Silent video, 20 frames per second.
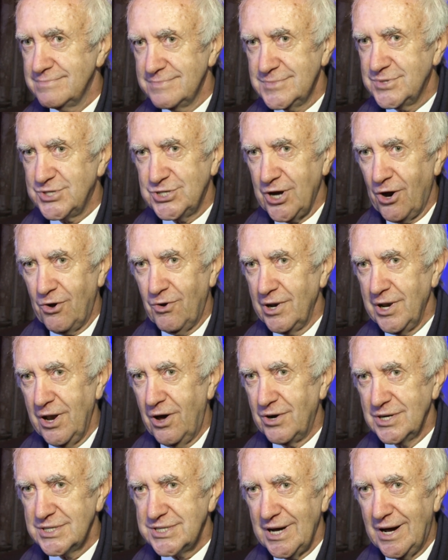show a
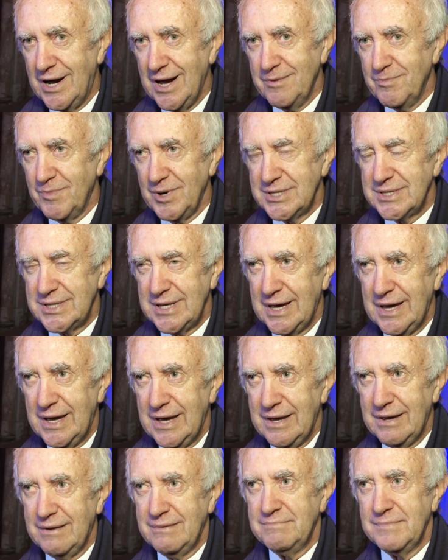long time, but
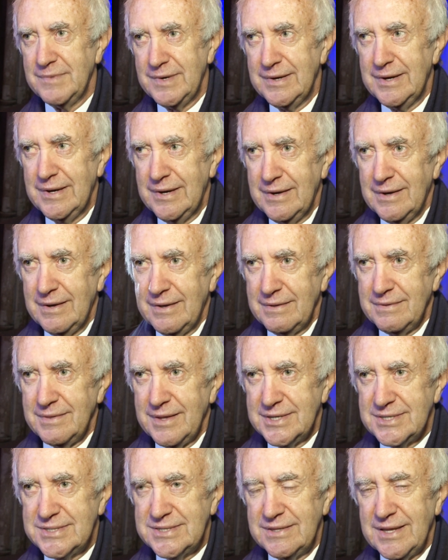
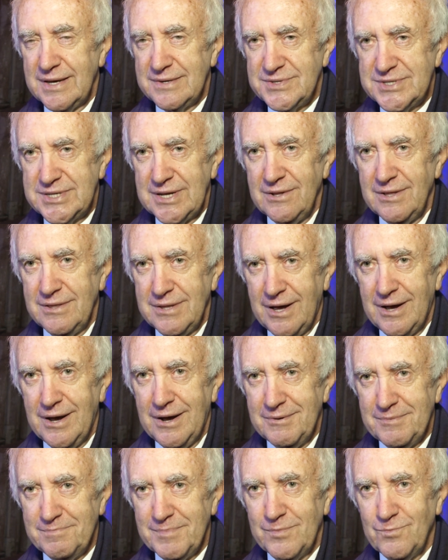they've still
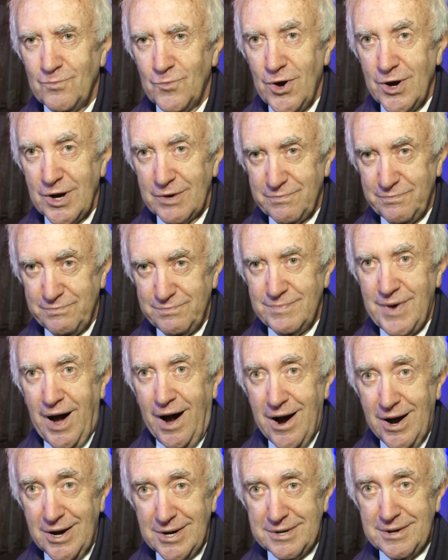worked
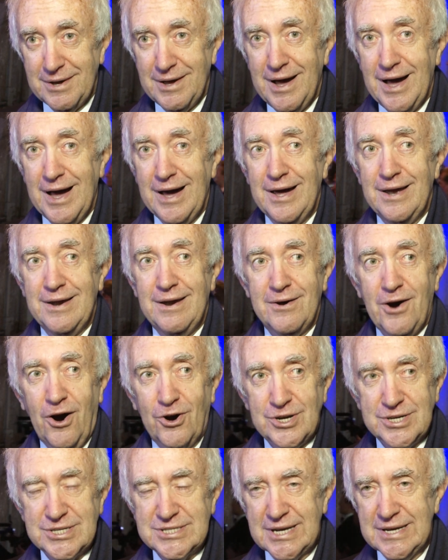hard and
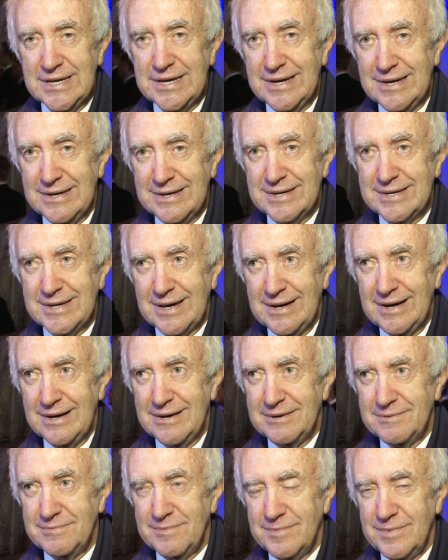honestly, and
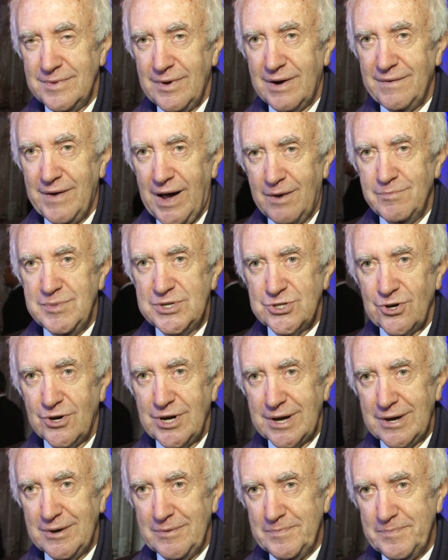I'm
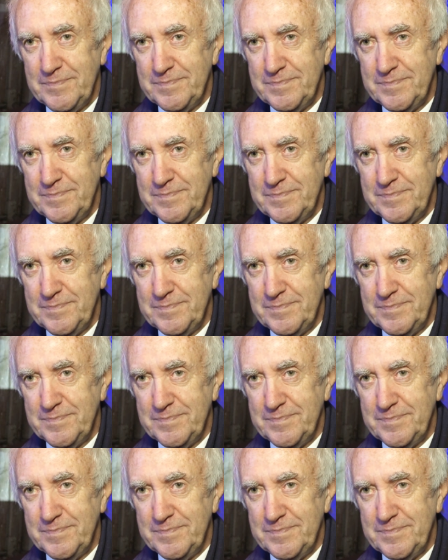enjoying it.